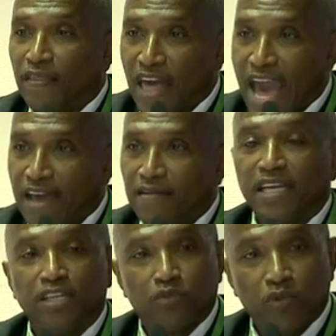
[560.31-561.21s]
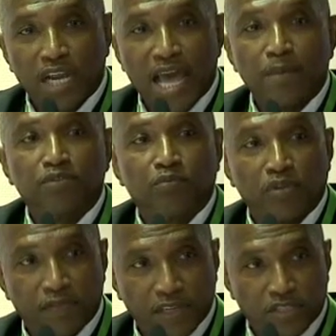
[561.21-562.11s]
That is relapse
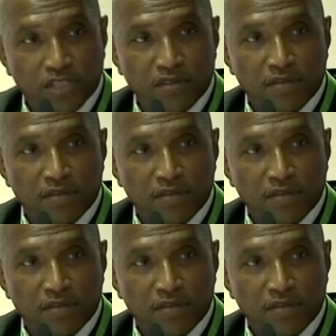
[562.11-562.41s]
prevention.